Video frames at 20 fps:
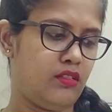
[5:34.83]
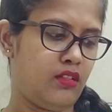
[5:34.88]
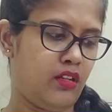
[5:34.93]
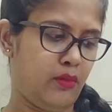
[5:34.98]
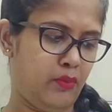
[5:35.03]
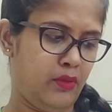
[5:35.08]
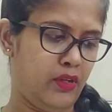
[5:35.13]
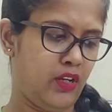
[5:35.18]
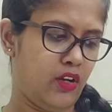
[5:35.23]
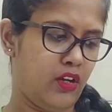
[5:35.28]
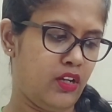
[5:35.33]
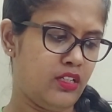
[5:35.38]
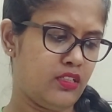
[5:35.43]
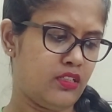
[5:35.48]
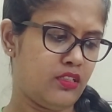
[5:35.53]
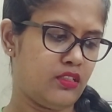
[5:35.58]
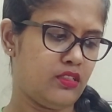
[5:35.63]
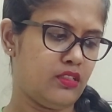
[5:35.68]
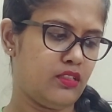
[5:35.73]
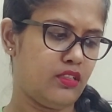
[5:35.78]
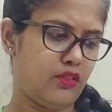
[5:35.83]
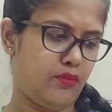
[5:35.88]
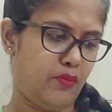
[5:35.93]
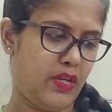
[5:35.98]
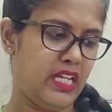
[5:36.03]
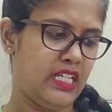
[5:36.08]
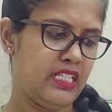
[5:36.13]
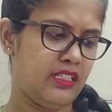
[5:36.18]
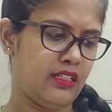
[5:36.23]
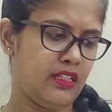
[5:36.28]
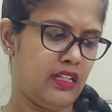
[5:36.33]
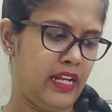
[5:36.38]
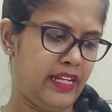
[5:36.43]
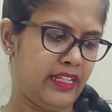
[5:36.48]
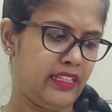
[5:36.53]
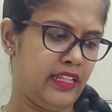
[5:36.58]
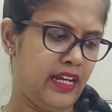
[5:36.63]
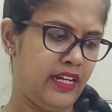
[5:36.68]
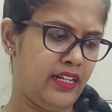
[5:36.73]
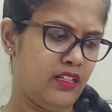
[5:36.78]
Triple dots space
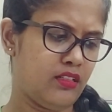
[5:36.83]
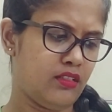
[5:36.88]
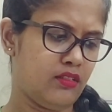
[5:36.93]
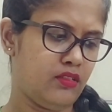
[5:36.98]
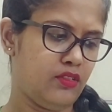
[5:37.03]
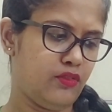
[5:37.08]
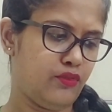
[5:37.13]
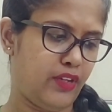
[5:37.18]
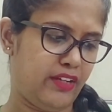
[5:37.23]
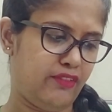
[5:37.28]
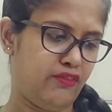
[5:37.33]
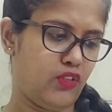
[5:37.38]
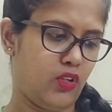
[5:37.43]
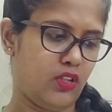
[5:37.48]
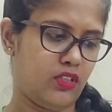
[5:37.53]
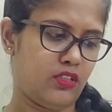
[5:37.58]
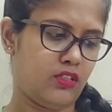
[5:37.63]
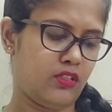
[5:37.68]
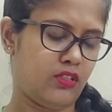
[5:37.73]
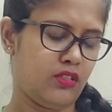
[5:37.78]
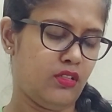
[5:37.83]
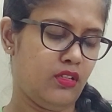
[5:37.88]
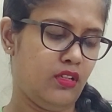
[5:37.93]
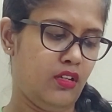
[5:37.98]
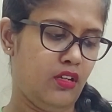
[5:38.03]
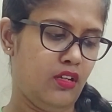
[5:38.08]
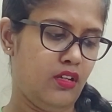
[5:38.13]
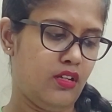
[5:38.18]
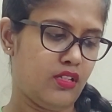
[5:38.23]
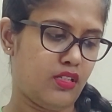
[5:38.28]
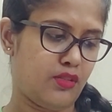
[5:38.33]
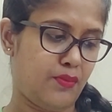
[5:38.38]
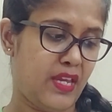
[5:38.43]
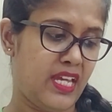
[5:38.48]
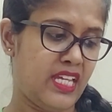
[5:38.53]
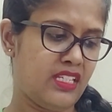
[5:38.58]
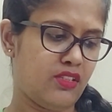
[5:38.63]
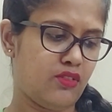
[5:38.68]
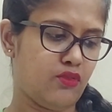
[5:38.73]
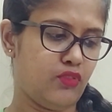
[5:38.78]
like that. Five dots.
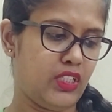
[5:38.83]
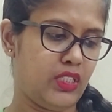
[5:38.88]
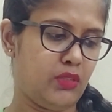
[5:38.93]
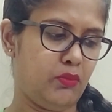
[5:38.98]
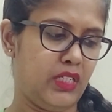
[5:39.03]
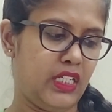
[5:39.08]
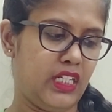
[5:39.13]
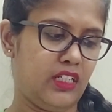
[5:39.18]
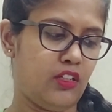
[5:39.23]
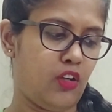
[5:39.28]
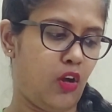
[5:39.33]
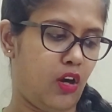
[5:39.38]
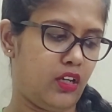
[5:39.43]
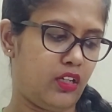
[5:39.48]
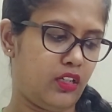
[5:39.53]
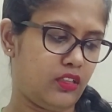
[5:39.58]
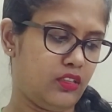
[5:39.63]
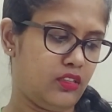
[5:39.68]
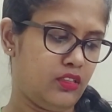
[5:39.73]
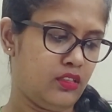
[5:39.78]
Space with me dot.